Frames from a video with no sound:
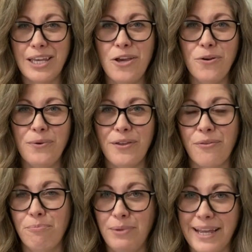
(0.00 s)
you with
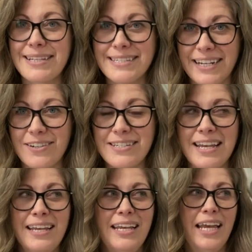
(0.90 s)
blank stares,
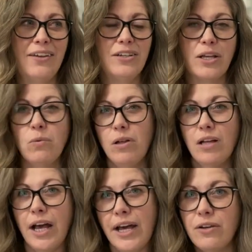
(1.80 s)
and you're like,
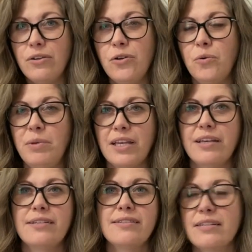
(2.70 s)
well, I don't know,
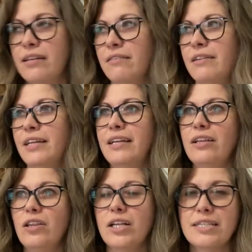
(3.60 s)
because
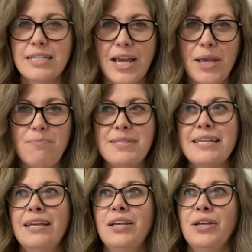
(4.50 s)
lots of times
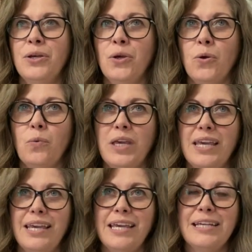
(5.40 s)

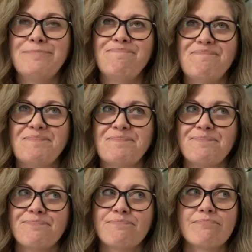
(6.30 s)
we
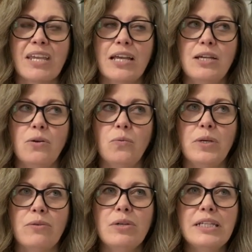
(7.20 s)

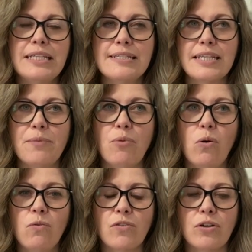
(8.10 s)
really skip
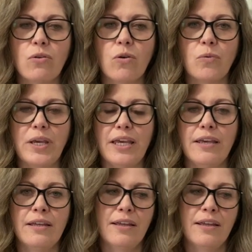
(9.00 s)
over, or we,